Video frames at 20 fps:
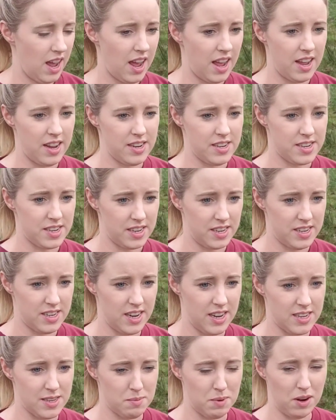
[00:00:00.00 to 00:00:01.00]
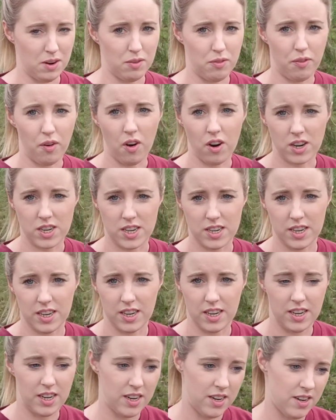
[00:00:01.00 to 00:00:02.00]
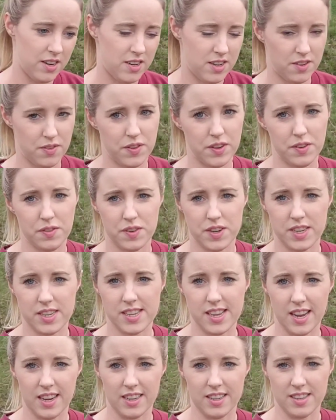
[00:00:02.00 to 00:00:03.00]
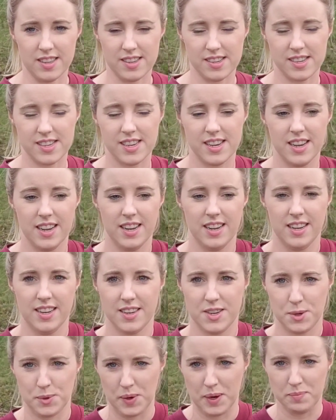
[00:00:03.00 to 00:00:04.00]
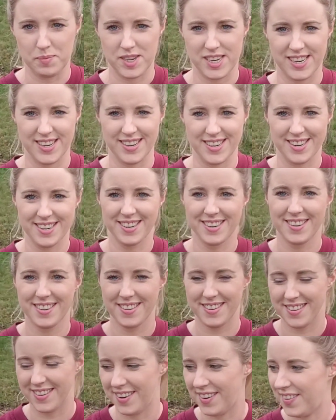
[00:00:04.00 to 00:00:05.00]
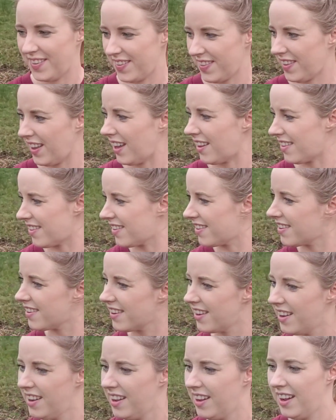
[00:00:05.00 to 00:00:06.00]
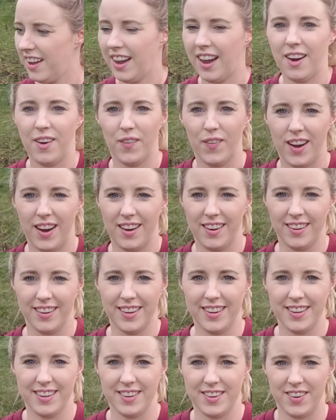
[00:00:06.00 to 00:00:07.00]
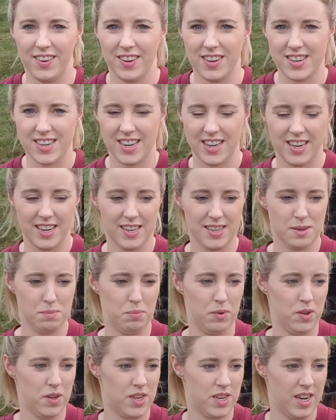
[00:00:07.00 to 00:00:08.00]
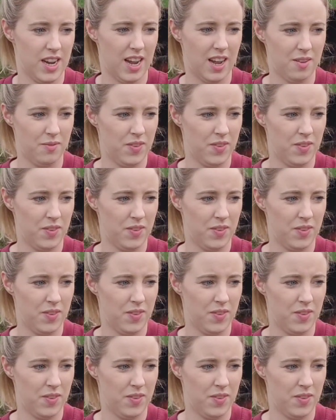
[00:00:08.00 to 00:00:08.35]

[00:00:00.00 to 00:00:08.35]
and it takes about 40 to 50 seconds to empty it. So that's how long it all takes. But